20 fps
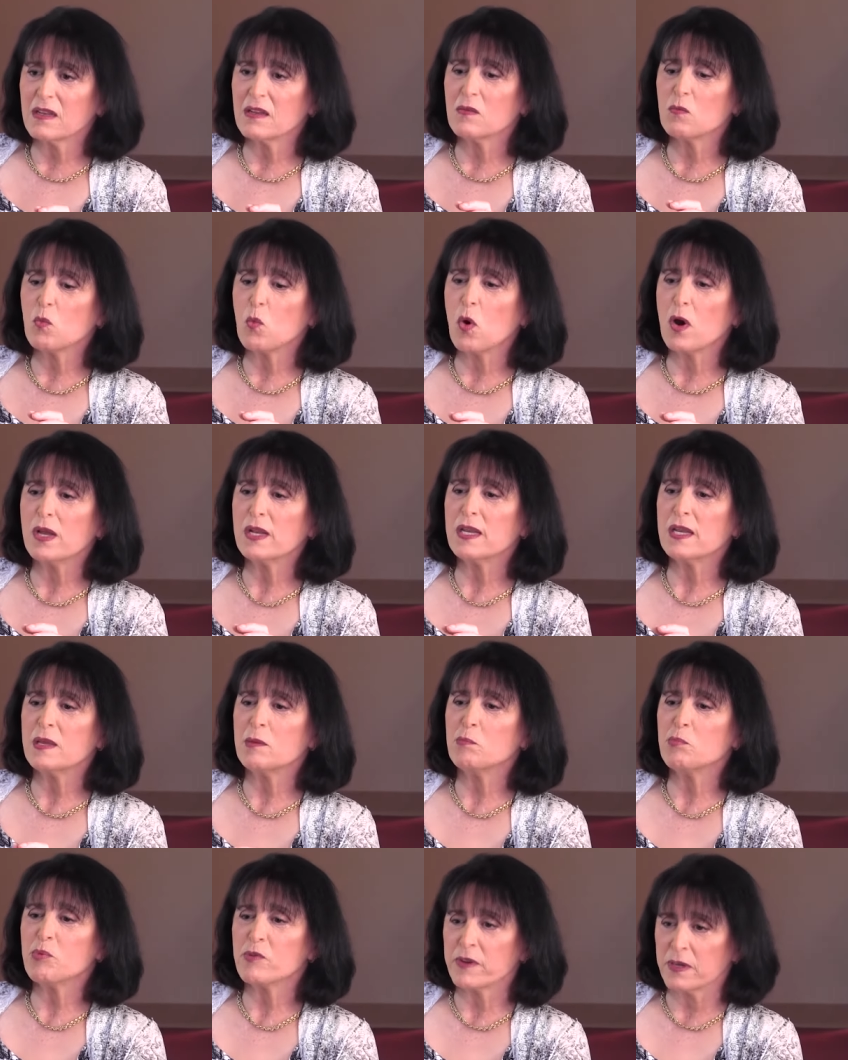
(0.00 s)
what
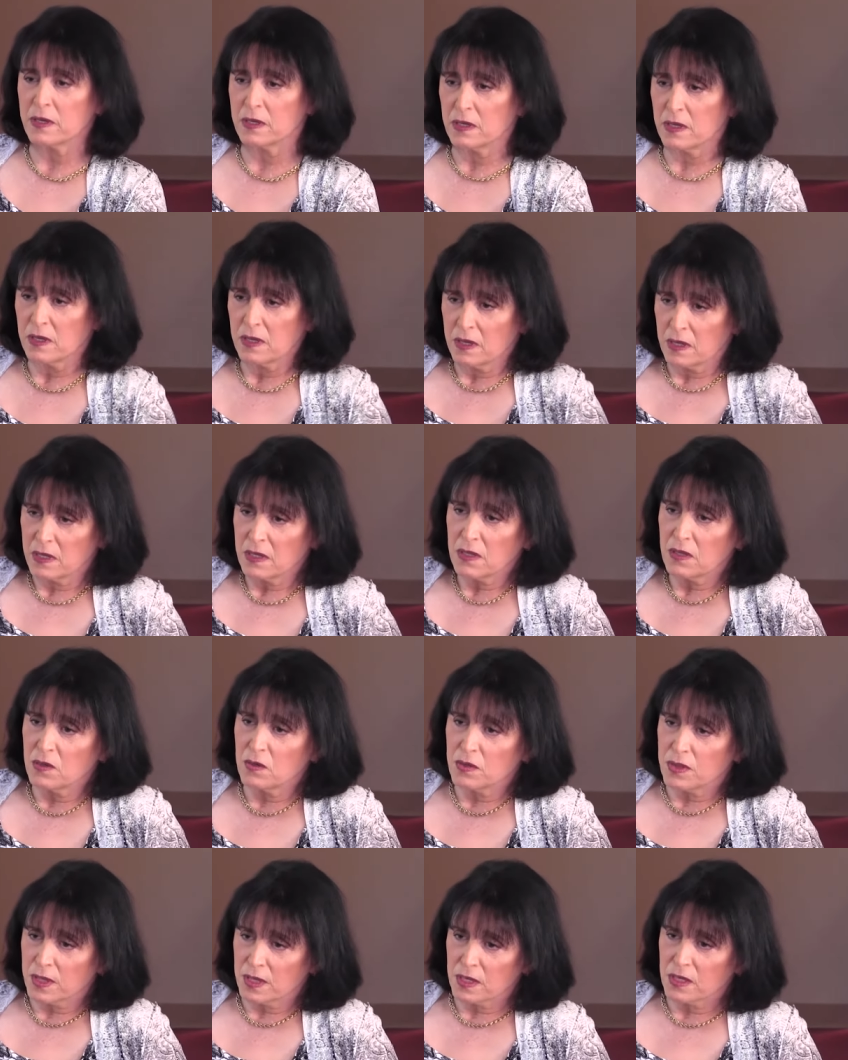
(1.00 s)
imprint
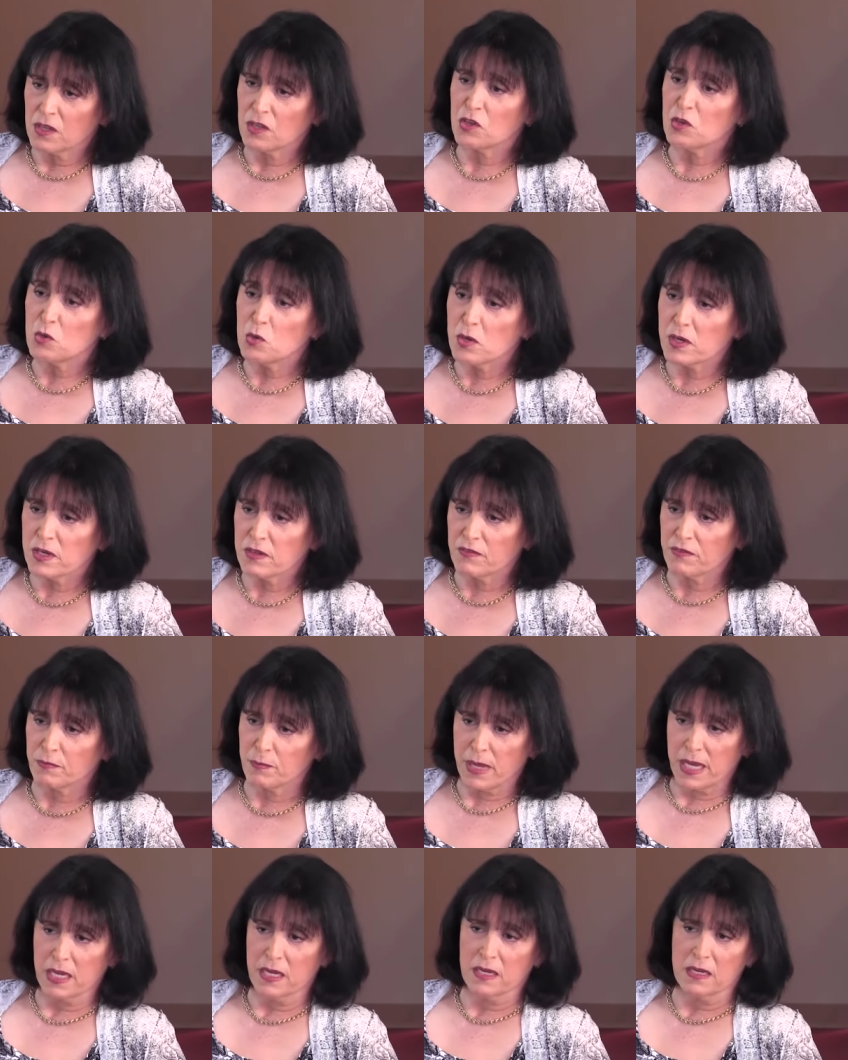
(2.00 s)
you think you have
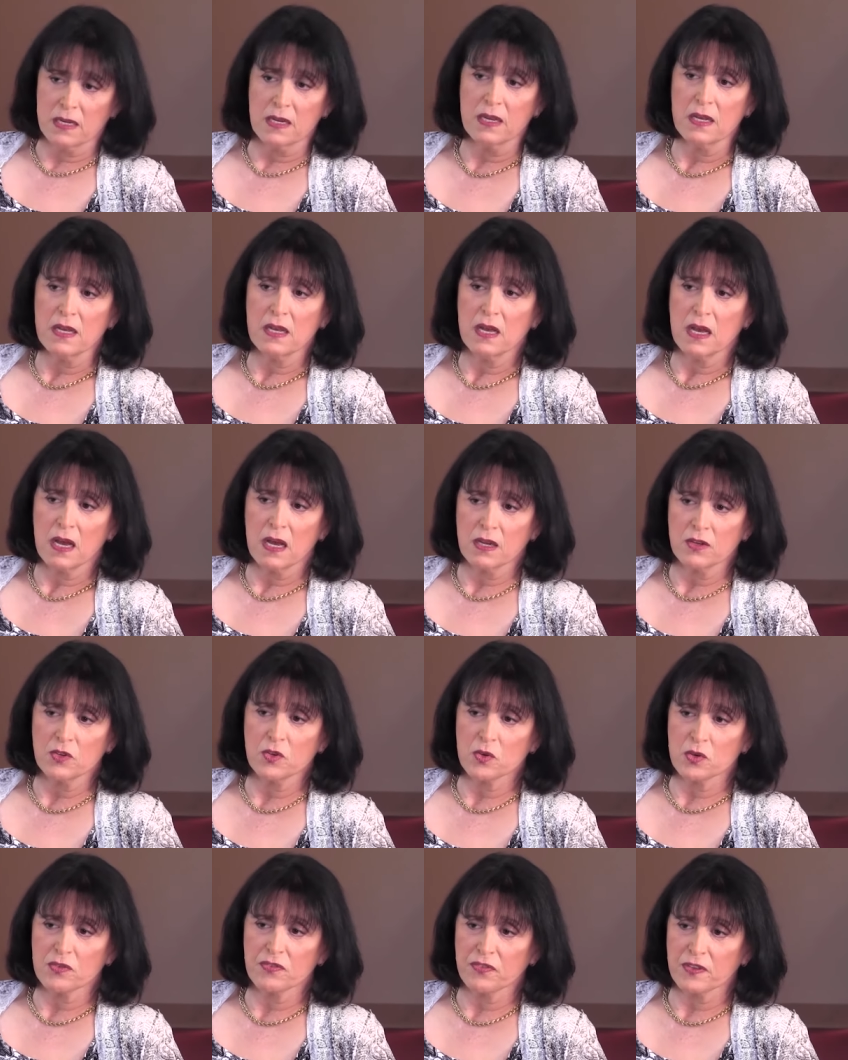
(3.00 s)
made on
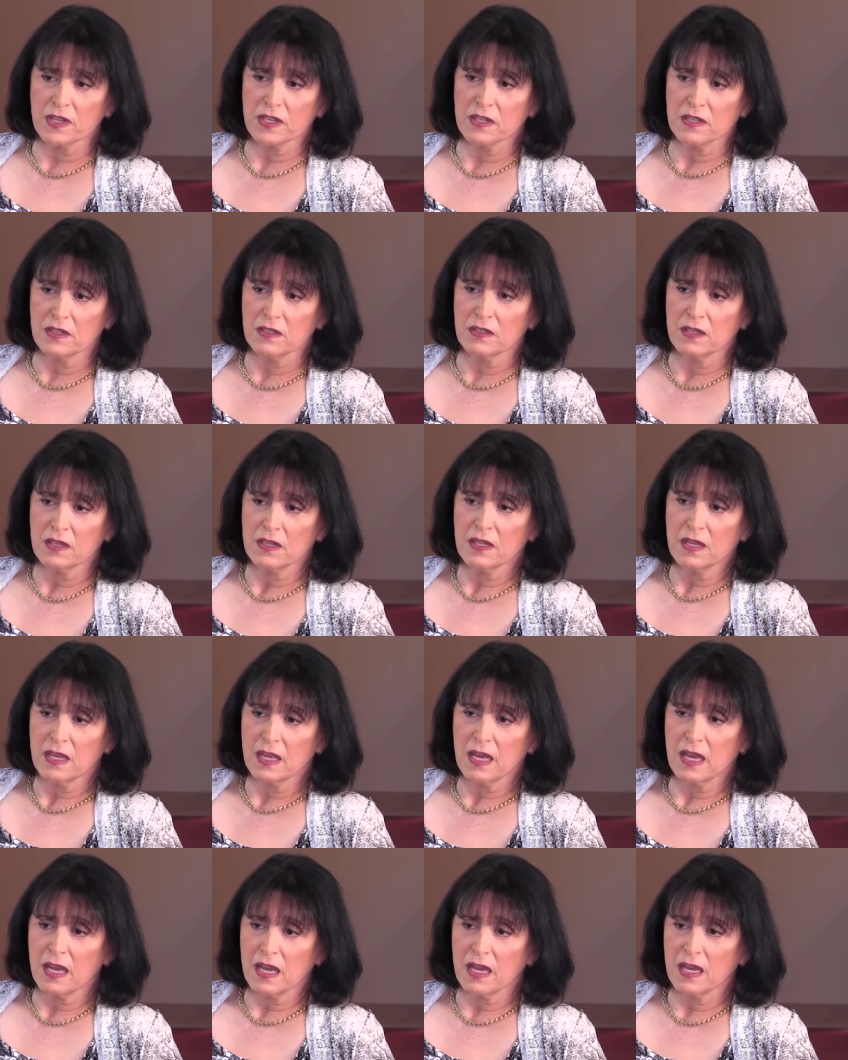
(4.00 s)
your field,
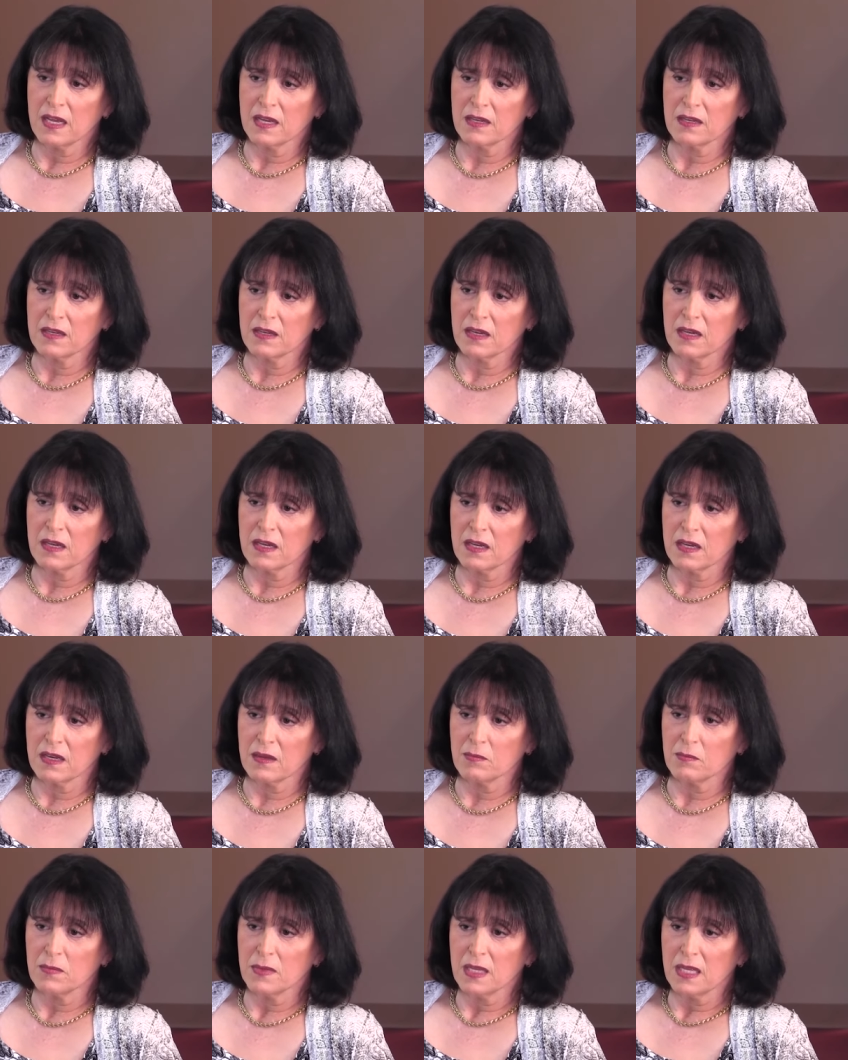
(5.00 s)
and
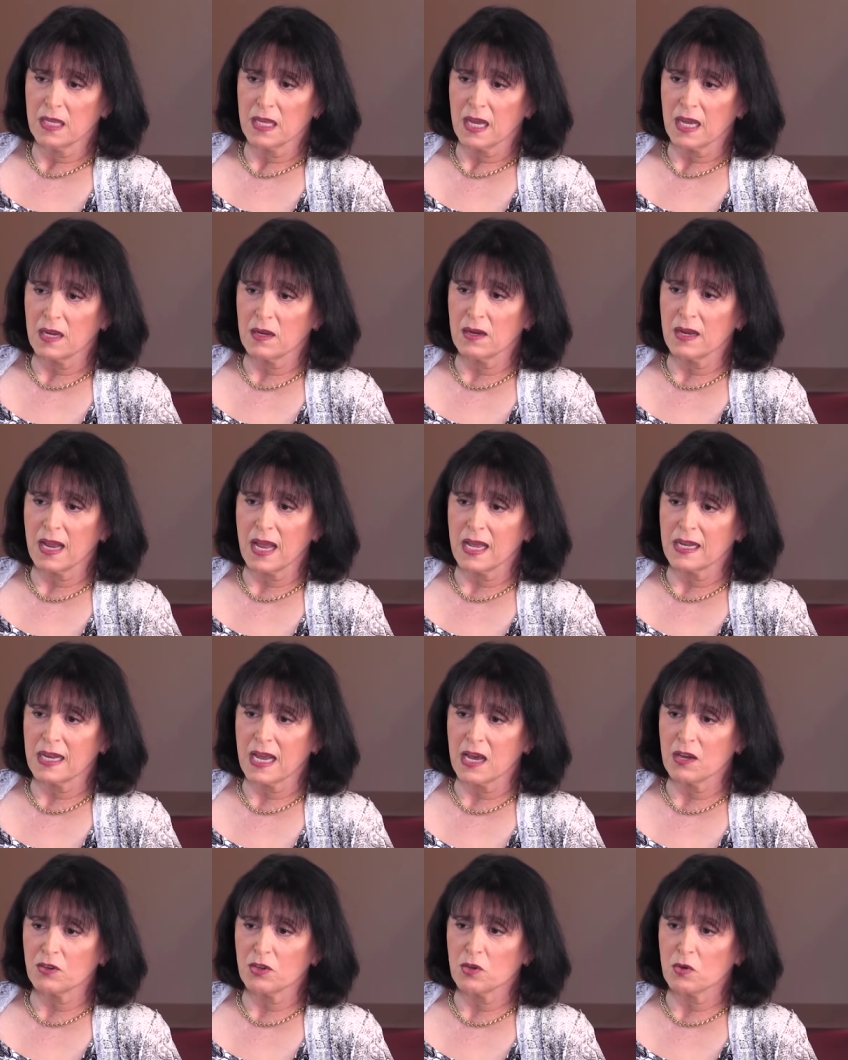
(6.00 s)
uh, and and
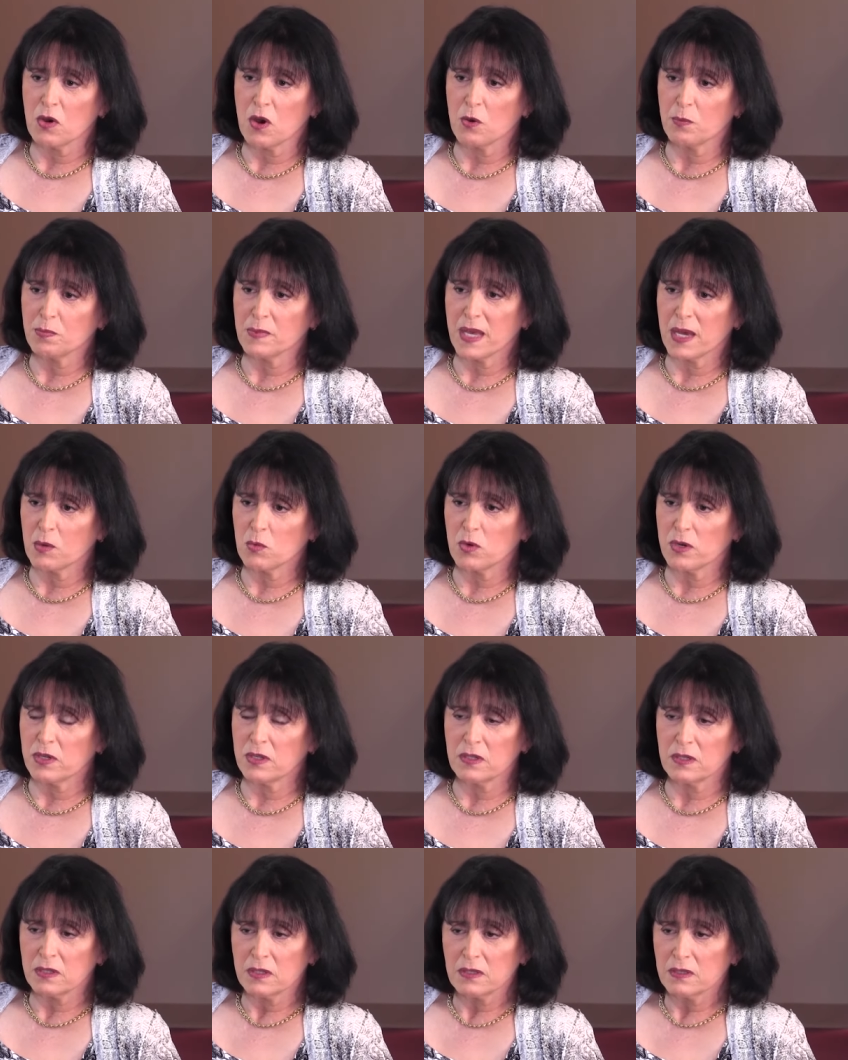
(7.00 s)
how you hope that
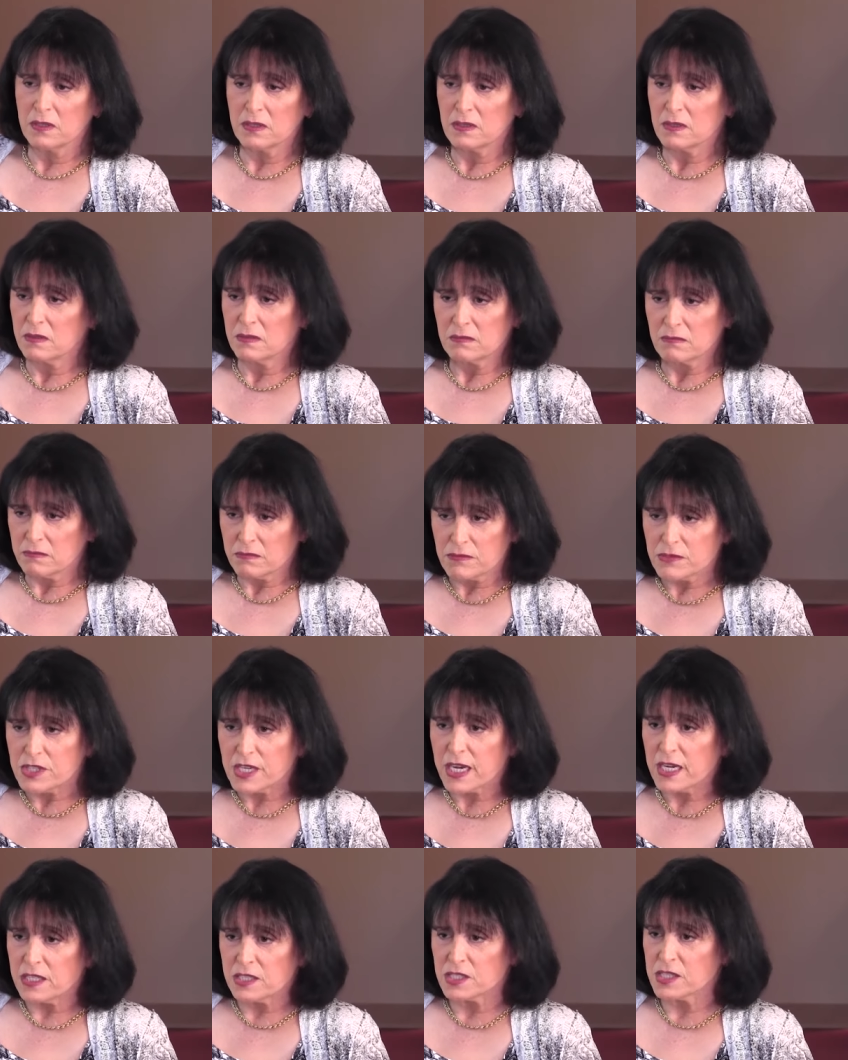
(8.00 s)
will
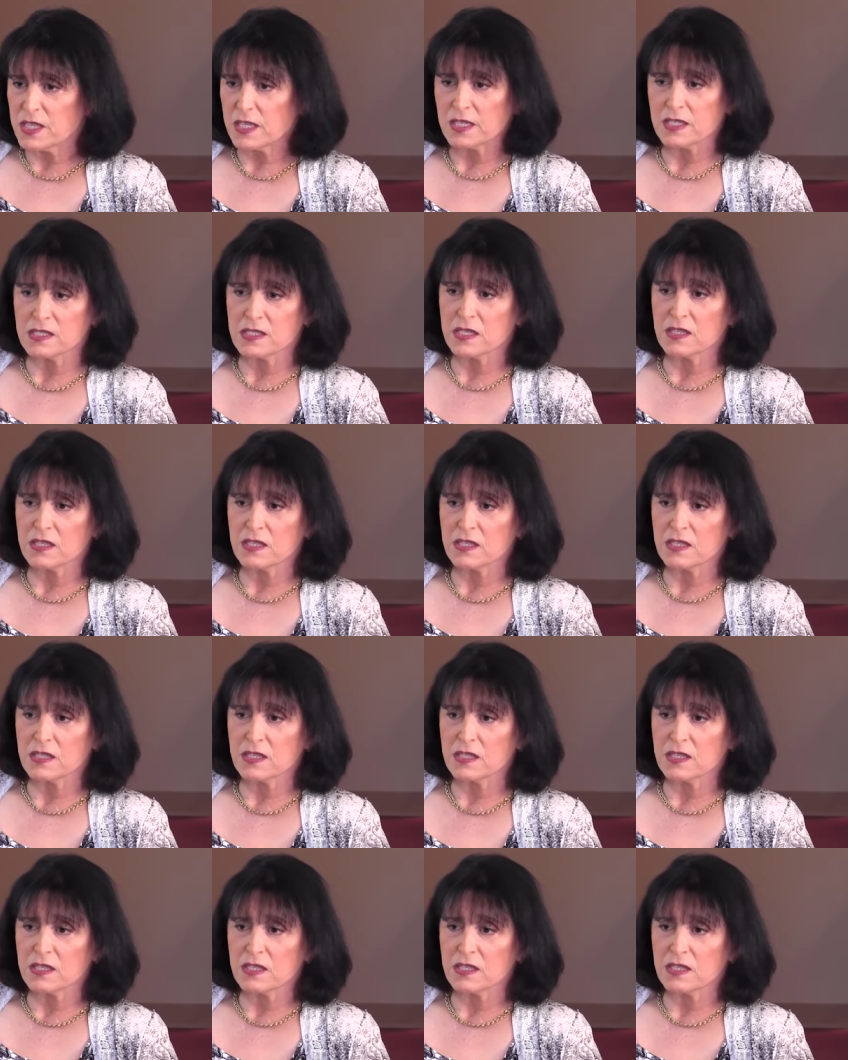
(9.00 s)
change things